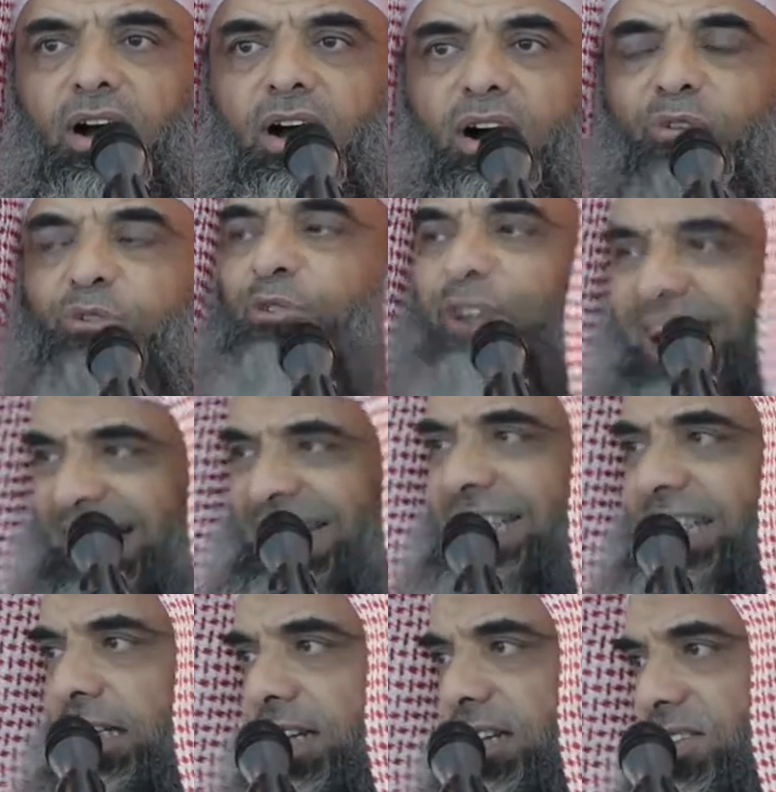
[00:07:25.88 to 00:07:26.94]
of
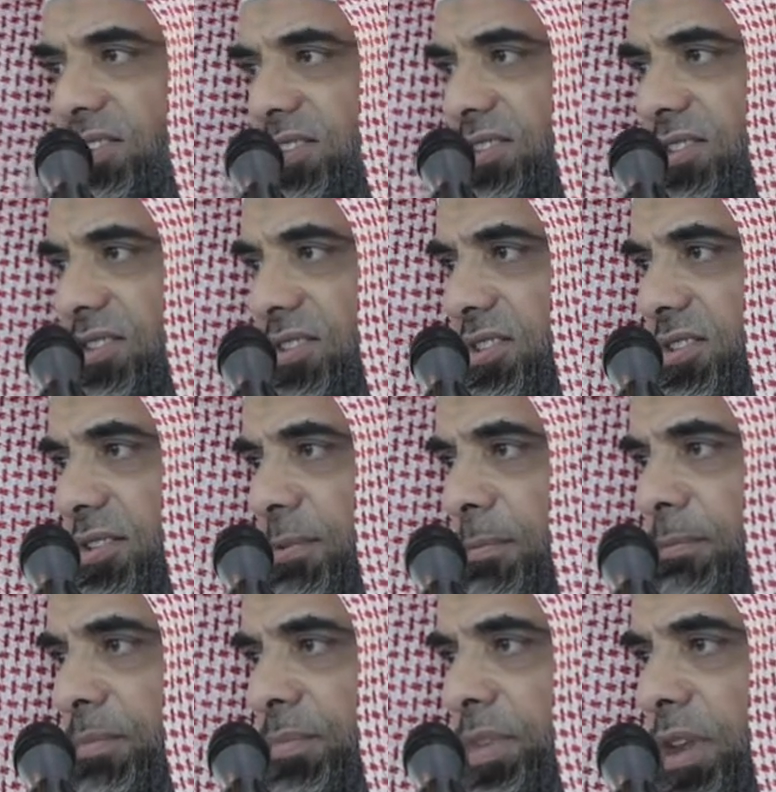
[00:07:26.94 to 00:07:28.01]
kindness,
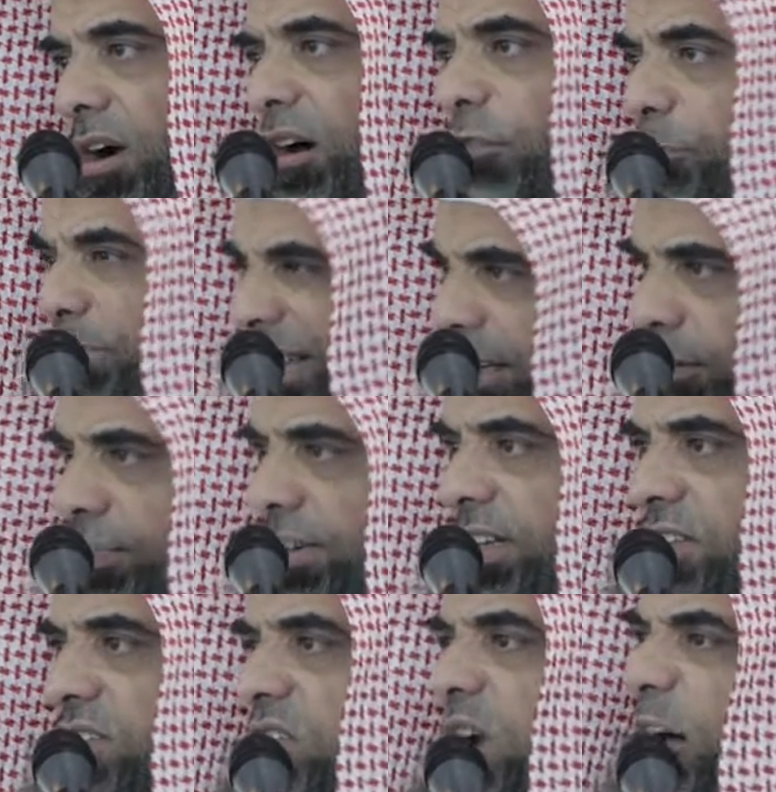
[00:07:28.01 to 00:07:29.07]
of
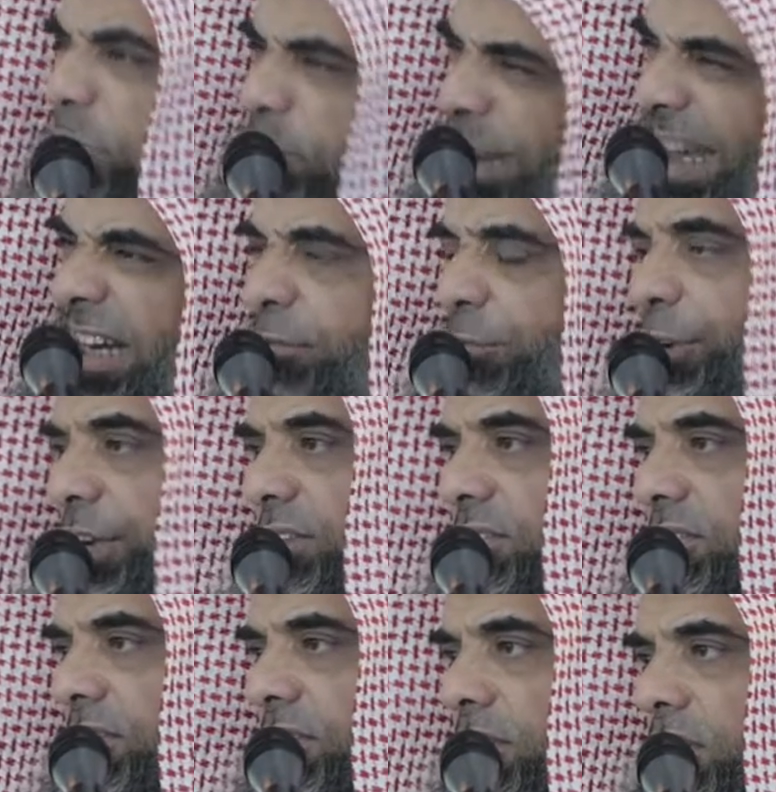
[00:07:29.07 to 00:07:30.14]
benevolence, of
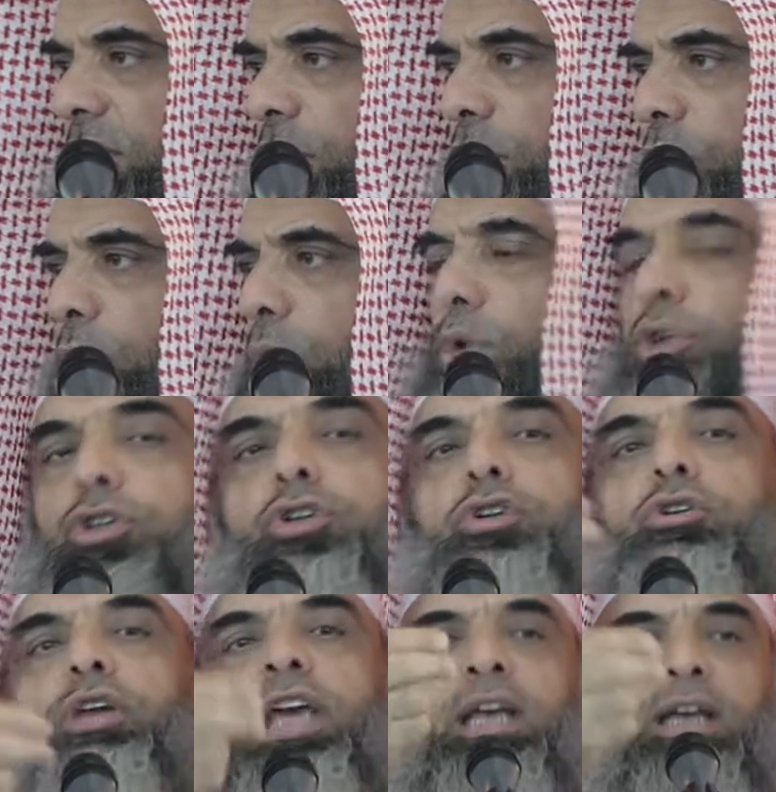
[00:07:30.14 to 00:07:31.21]
benefit, which
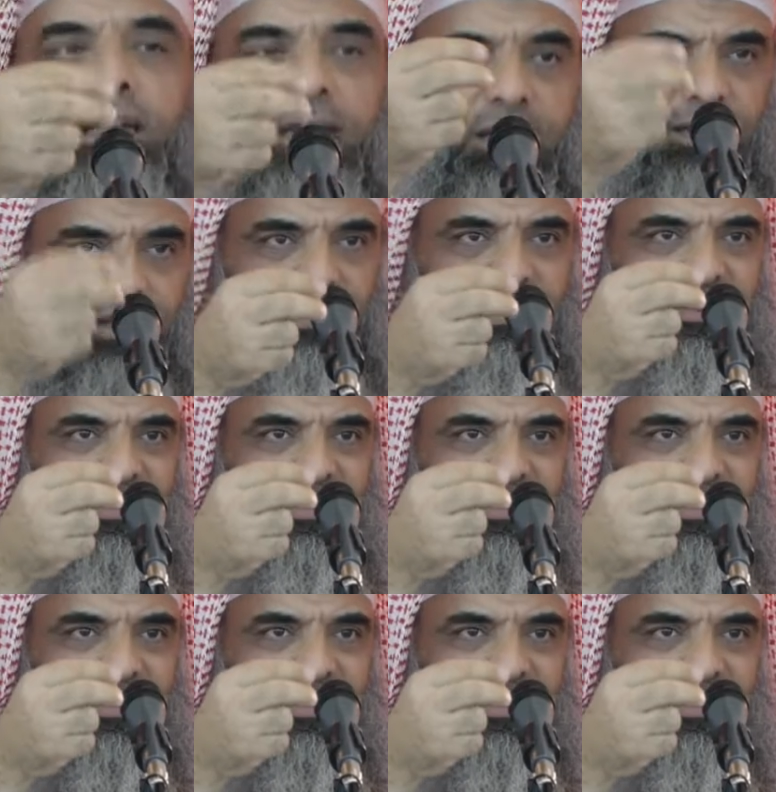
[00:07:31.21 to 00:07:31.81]
you can